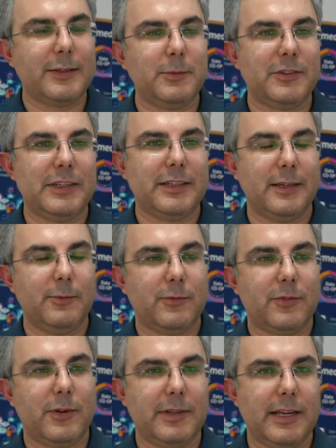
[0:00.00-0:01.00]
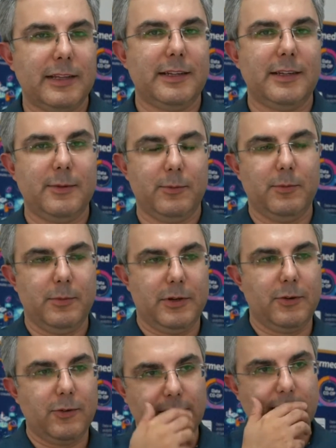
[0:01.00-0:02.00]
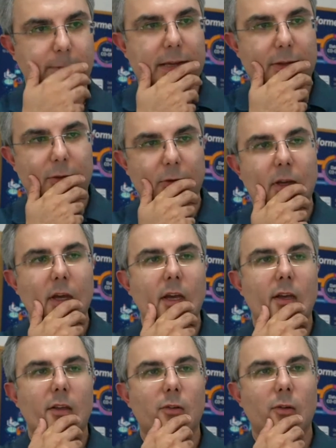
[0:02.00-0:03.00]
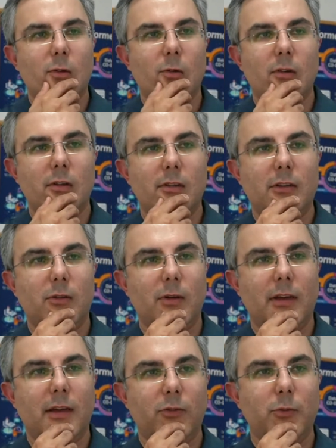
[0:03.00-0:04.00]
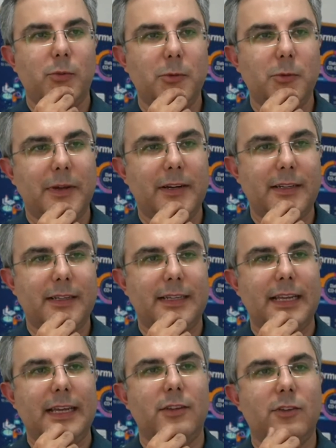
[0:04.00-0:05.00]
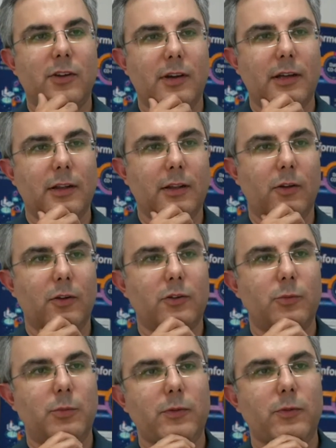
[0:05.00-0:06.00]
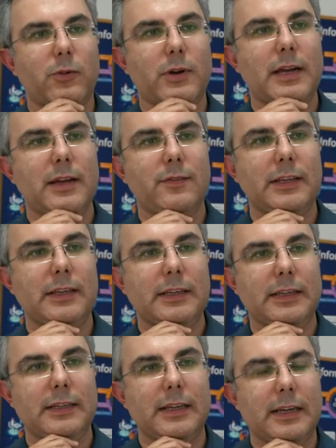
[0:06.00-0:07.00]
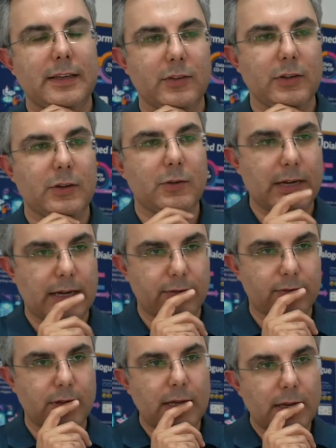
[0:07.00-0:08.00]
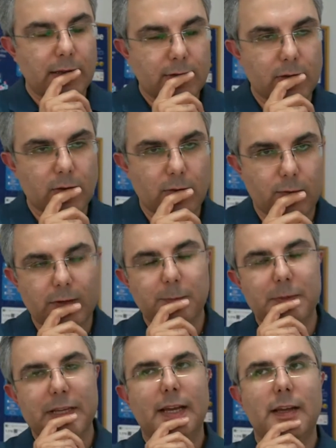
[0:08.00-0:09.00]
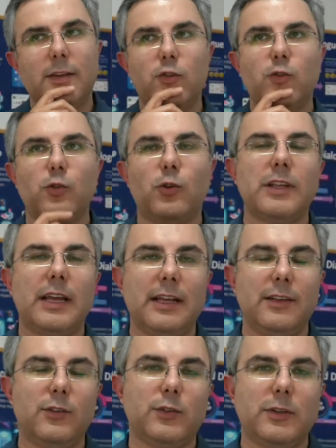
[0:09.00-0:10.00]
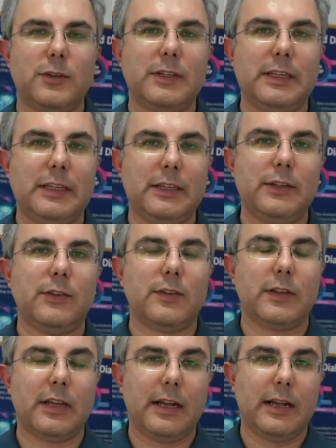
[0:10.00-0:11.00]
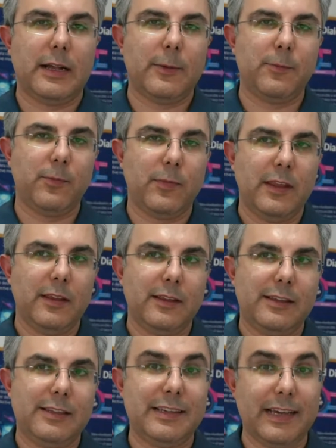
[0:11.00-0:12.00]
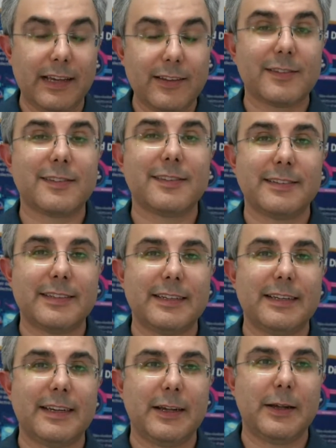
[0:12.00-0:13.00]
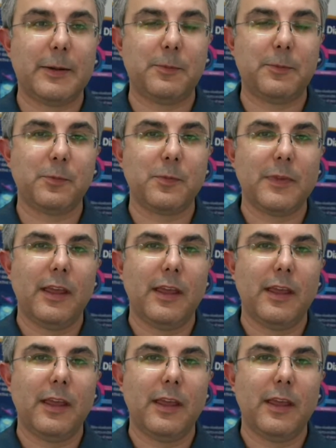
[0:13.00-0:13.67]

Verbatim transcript: let you read them for that, and then we'll get back to you. So, did you have to prepare the data a lot before having it as a graph? So, Philip, the short answer is um, yes, um,